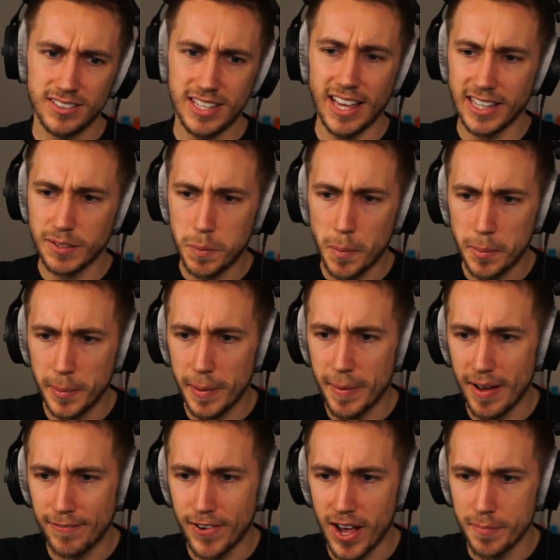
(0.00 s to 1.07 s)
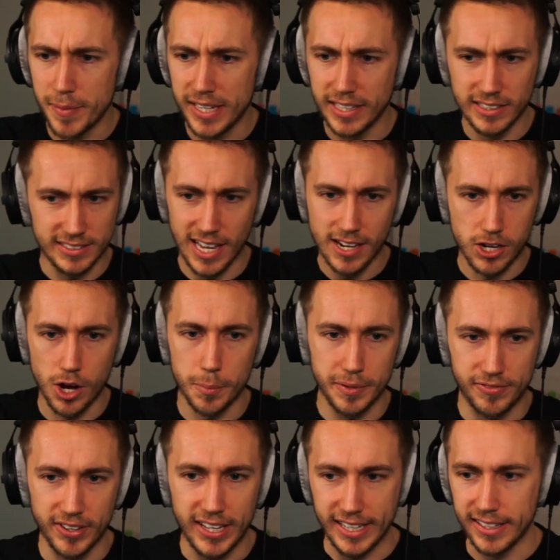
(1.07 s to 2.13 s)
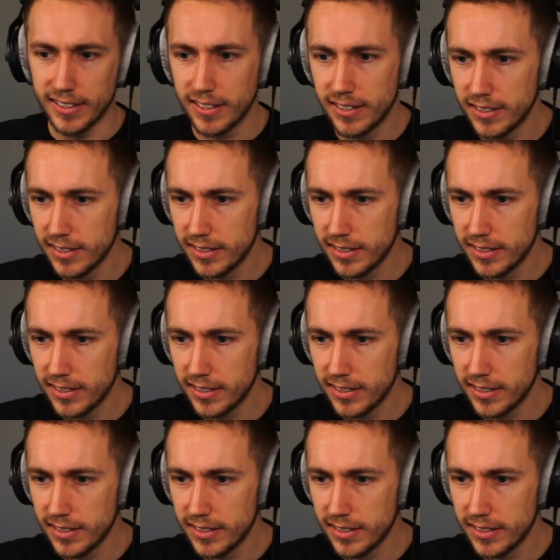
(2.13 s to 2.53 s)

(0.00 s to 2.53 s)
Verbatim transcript: Yeah, that's probably about five meters. That can't be feet.